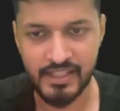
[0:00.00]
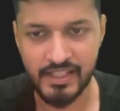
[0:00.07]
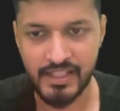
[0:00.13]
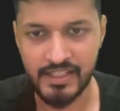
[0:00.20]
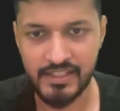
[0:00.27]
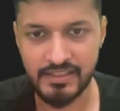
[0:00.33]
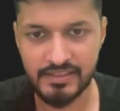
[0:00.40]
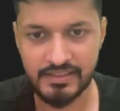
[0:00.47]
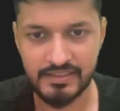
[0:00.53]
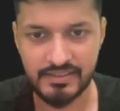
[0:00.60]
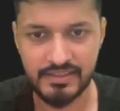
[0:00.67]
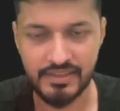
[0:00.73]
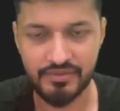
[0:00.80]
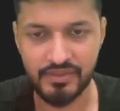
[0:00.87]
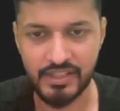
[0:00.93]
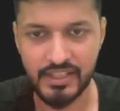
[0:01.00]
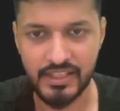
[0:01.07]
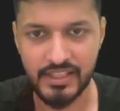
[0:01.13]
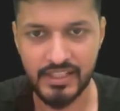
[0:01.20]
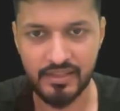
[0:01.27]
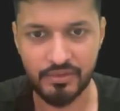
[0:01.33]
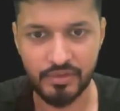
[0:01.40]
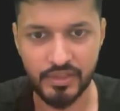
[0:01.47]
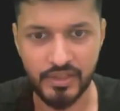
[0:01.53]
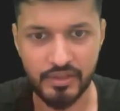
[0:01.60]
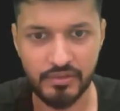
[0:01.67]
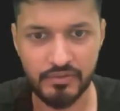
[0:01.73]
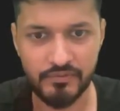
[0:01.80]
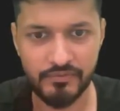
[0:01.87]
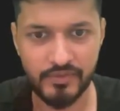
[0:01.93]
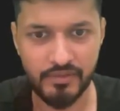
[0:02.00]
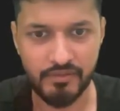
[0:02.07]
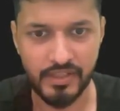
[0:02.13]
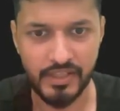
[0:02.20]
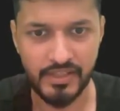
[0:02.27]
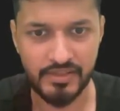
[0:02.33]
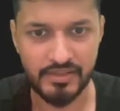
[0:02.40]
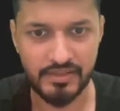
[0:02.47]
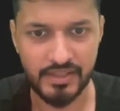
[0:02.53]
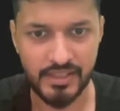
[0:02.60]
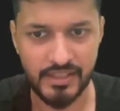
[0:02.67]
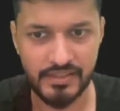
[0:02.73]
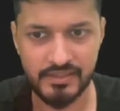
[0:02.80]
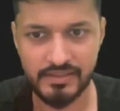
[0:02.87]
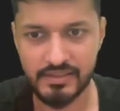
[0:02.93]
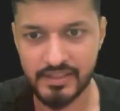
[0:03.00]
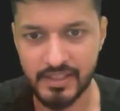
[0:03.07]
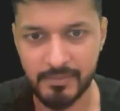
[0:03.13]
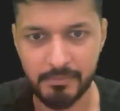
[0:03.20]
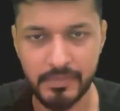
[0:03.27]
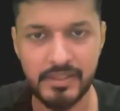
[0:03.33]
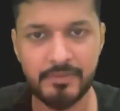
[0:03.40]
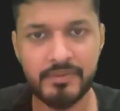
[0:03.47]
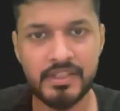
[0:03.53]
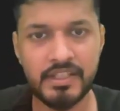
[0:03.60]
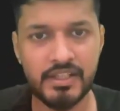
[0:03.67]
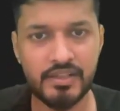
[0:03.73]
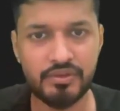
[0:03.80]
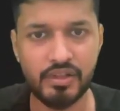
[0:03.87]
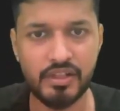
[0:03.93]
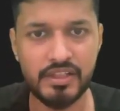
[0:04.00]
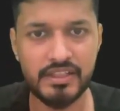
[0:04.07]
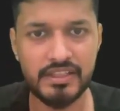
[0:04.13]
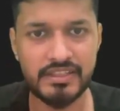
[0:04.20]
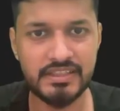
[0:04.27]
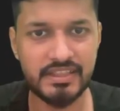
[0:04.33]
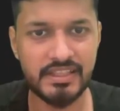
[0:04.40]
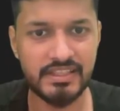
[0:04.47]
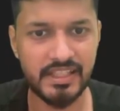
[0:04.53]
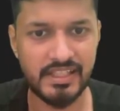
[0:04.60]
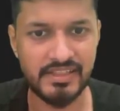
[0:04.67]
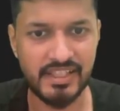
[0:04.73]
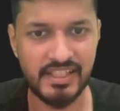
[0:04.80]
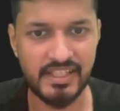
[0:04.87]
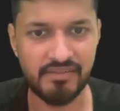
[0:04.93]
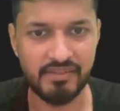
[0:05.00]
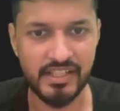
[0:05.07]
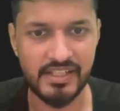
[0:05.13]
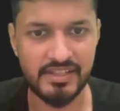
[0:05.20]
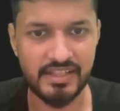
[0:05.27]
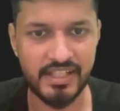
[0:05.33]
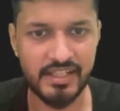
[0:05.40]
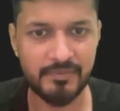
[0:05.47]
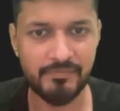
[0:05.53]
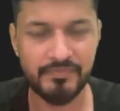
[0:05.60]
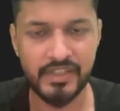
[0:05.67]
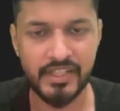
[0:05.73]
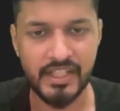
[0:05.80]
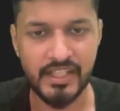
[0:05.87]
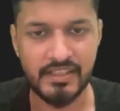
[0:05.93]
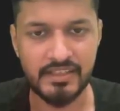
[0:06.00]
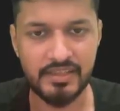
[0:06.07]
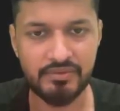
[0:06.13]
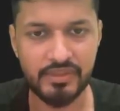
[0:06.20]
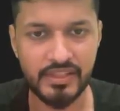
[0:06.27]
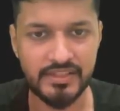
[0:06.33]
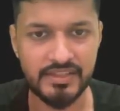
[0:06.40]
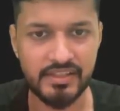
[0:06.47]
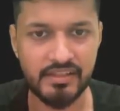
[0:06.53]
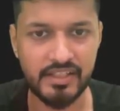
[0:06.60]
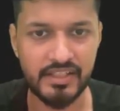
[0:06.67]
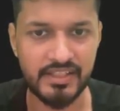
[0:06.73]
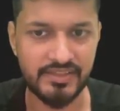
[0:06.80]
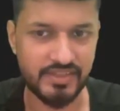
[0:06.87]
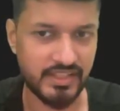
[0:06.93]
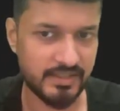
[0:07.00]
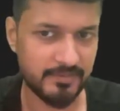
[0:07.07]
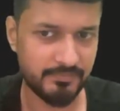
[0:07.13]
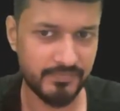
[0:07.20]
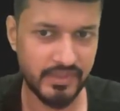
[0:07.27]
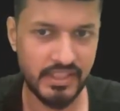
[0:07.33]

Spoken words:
And this will again go into wait state number. So all these 3 threads are in wait state, and this one is in running state.